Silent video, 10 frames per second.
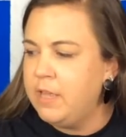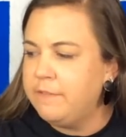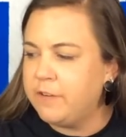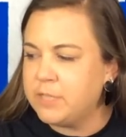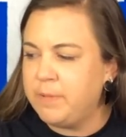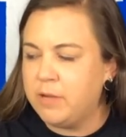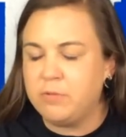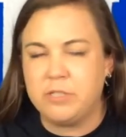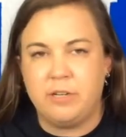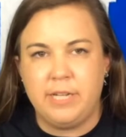First block
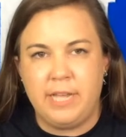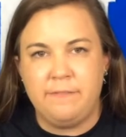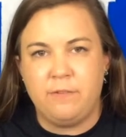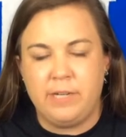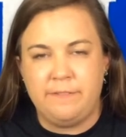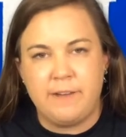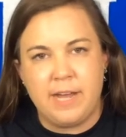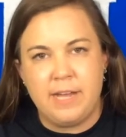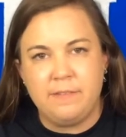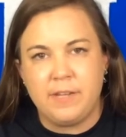will start at
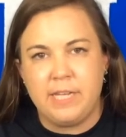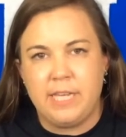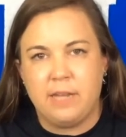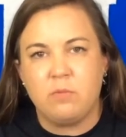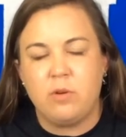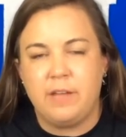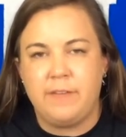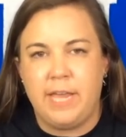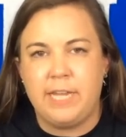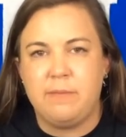8:45, and again, we'll have
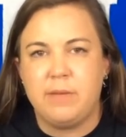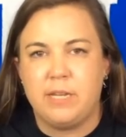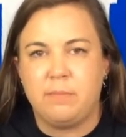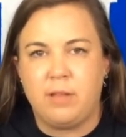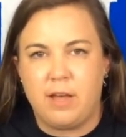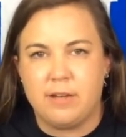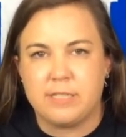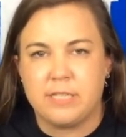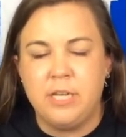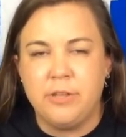80-minute
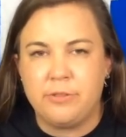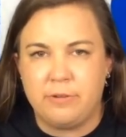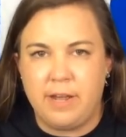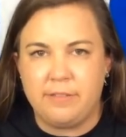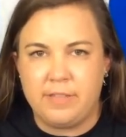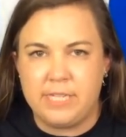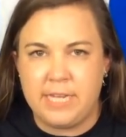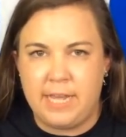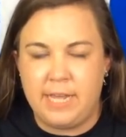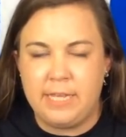blocks throughout the
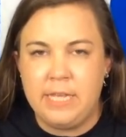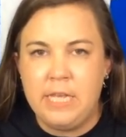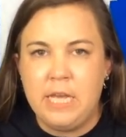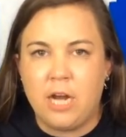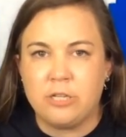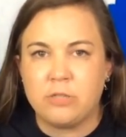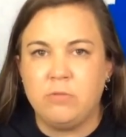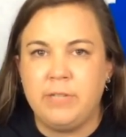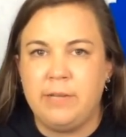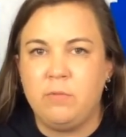day. Our
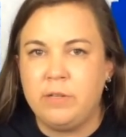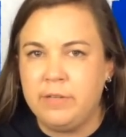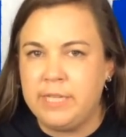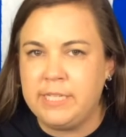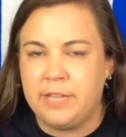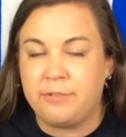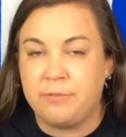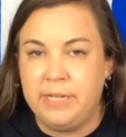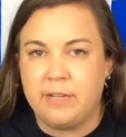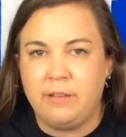school day will end at
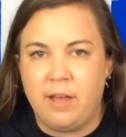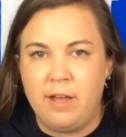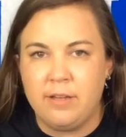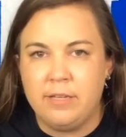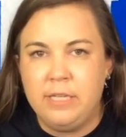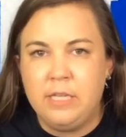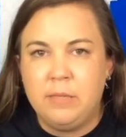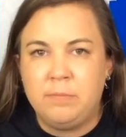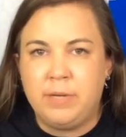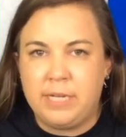3 o'clock,
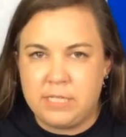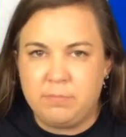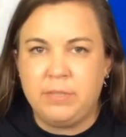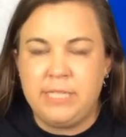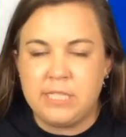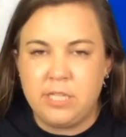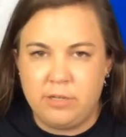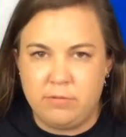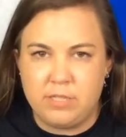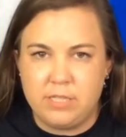but please
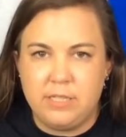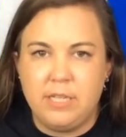note,